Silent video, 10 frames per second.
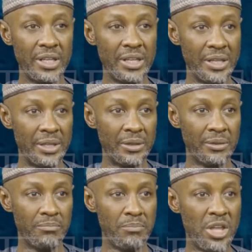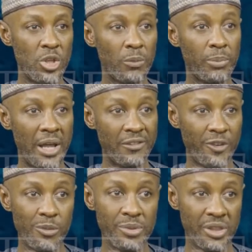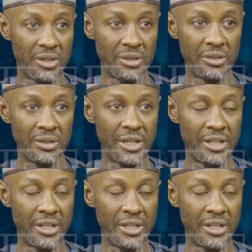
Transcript: the major platforms, mm.